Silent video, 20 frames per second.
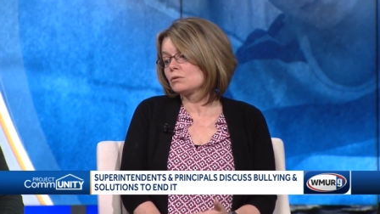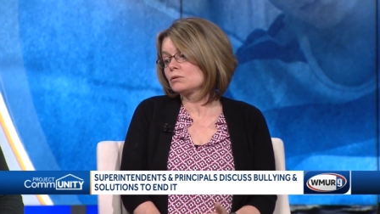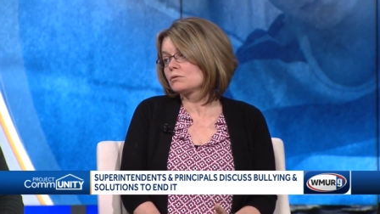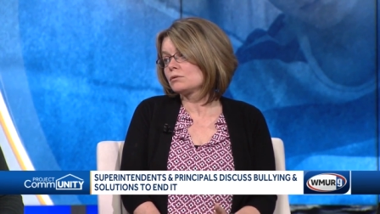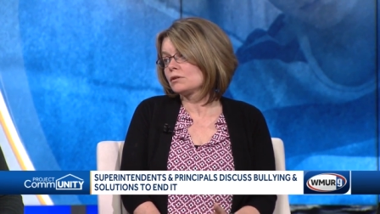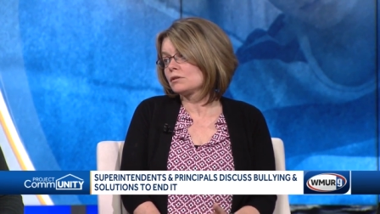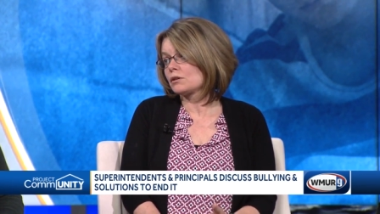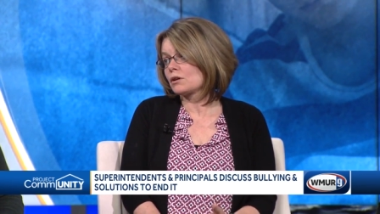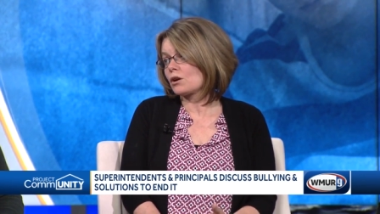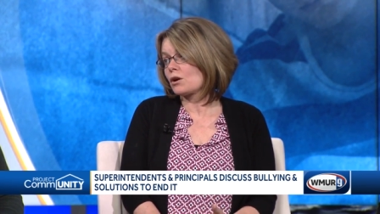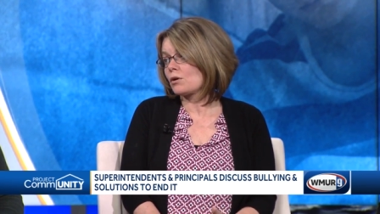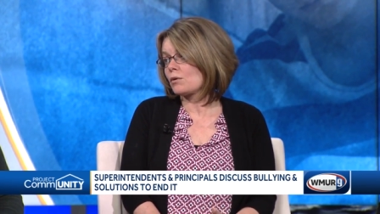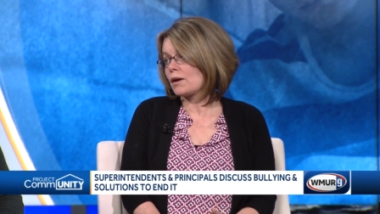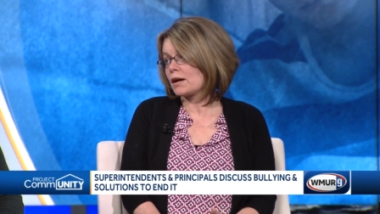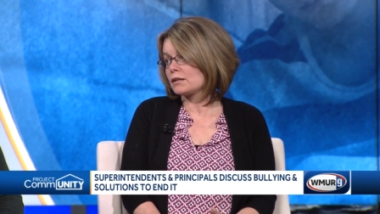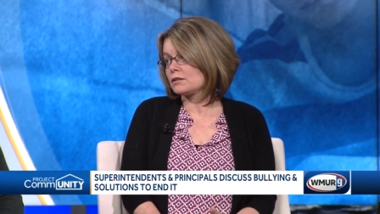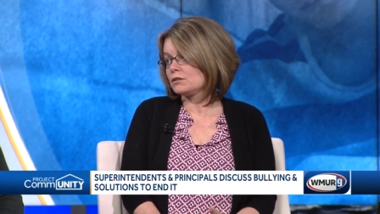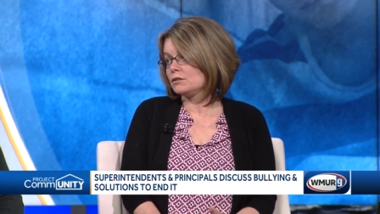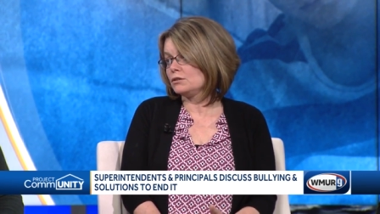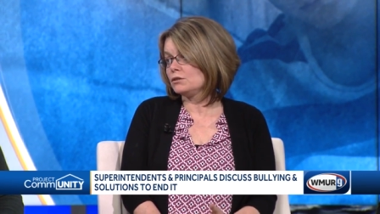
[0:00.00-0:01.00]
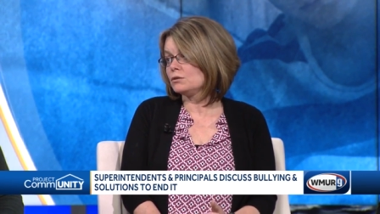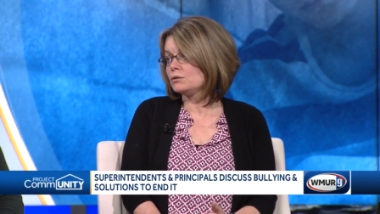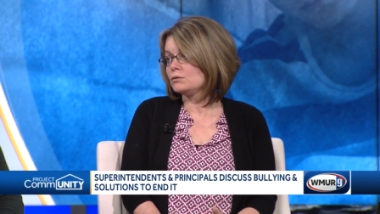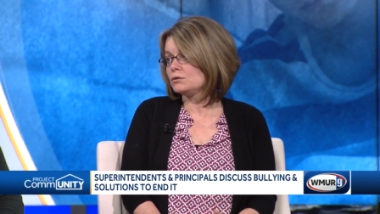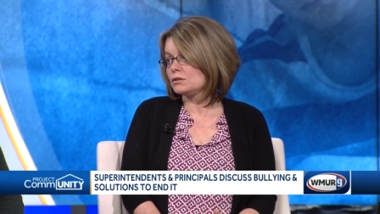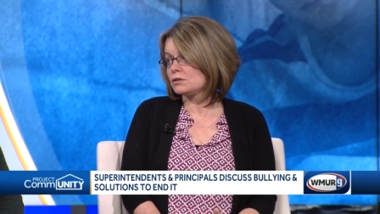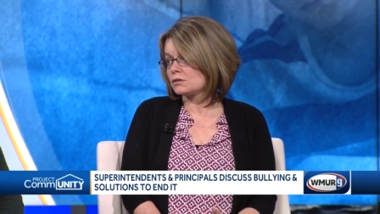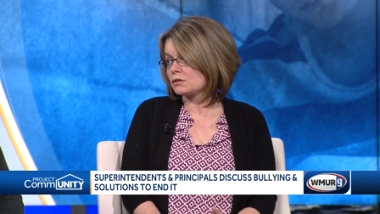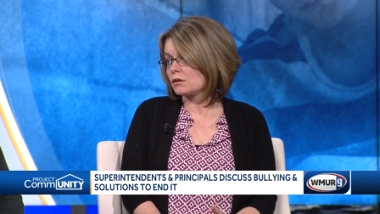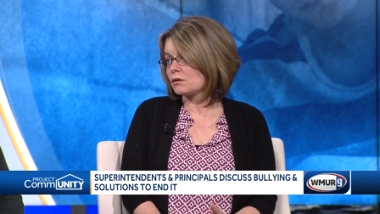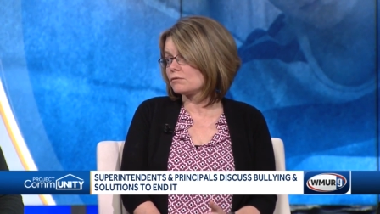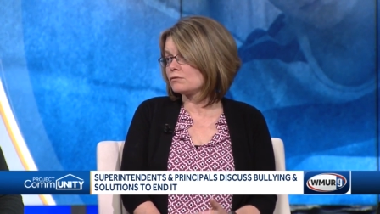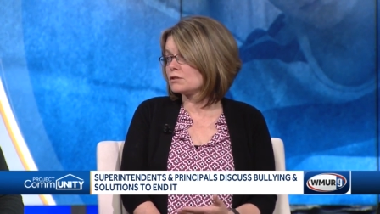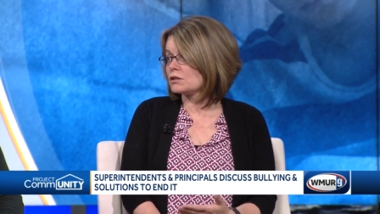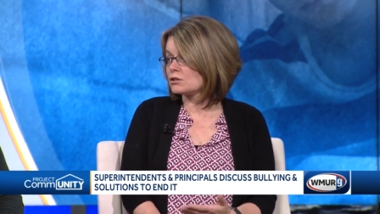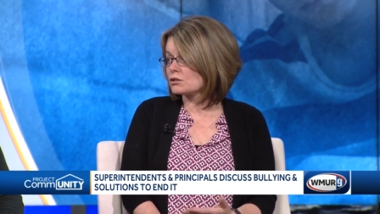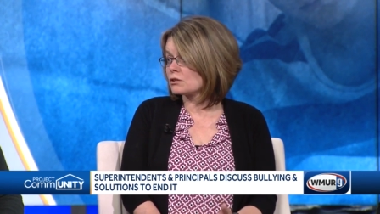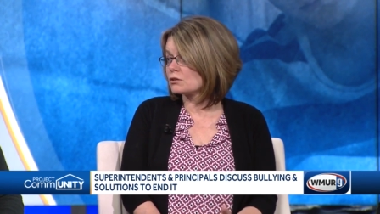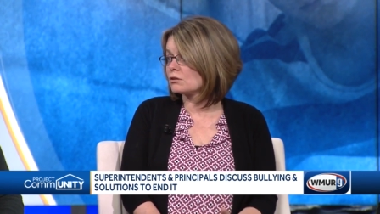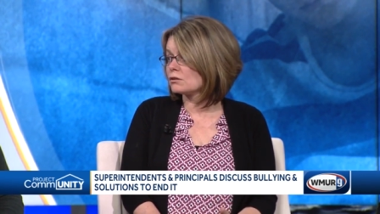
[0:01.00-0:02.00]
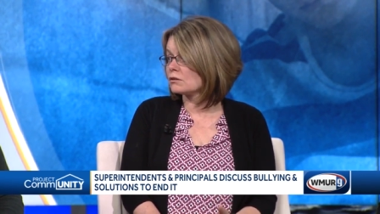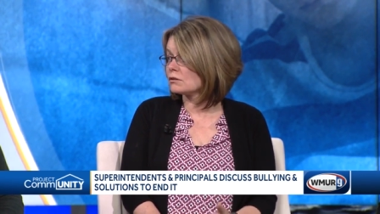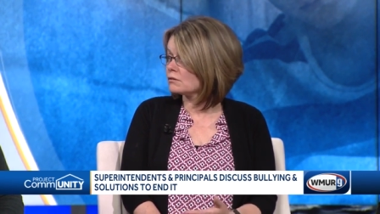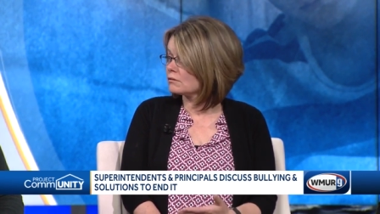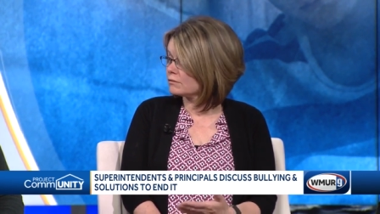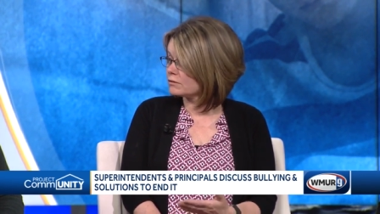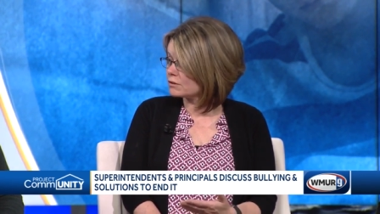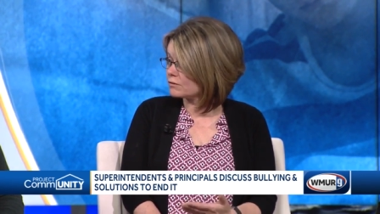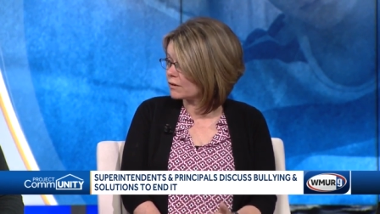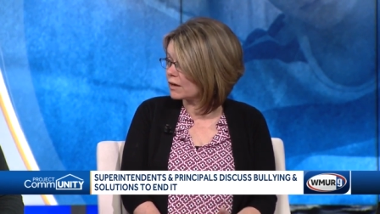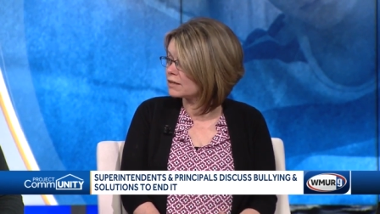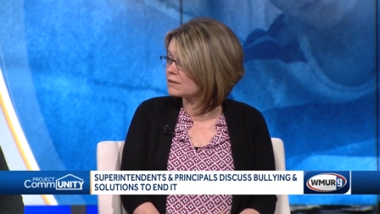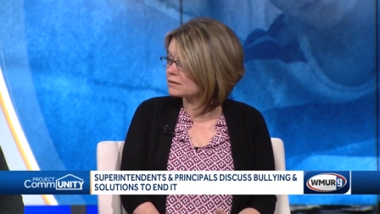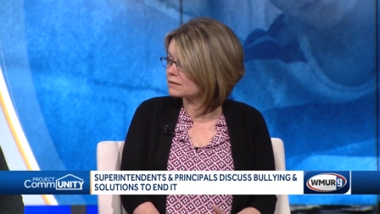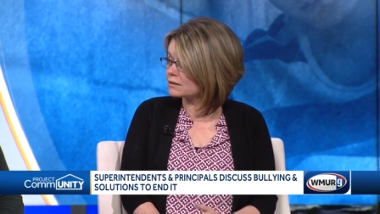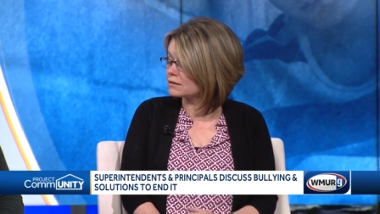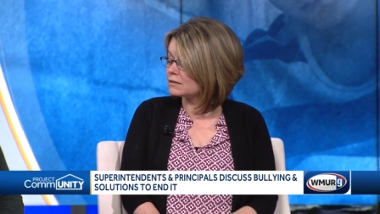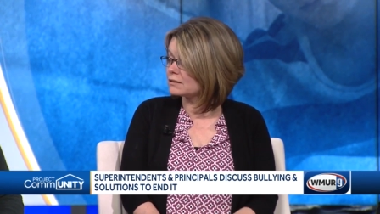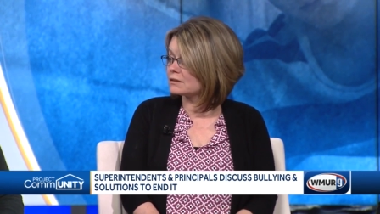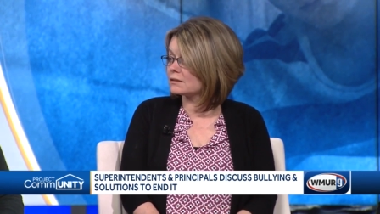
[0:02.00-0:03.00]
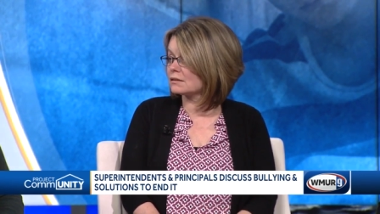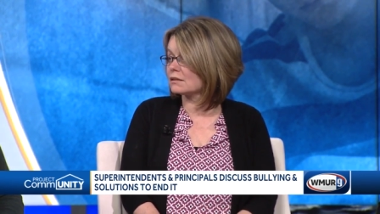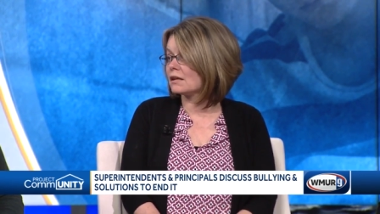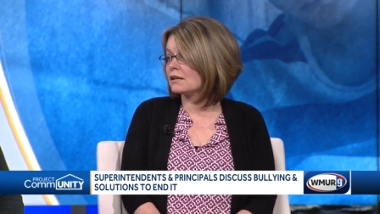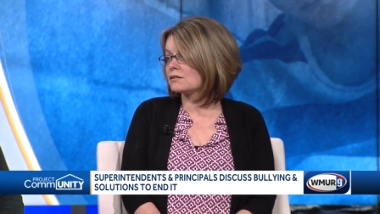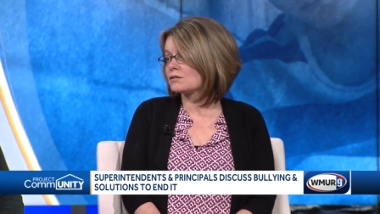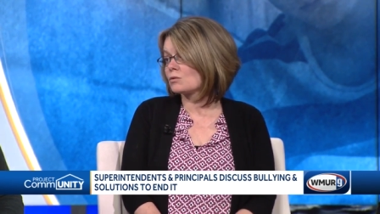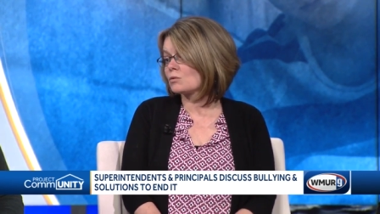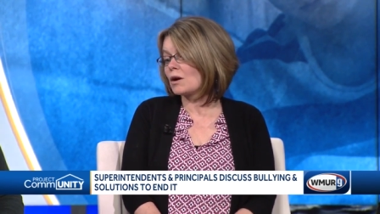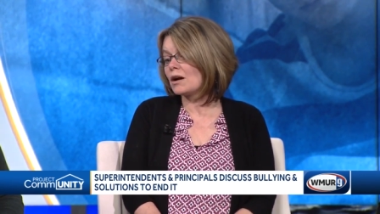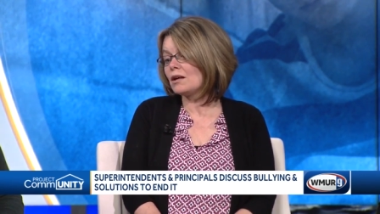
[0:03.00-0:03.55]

children the correct use of digital devices as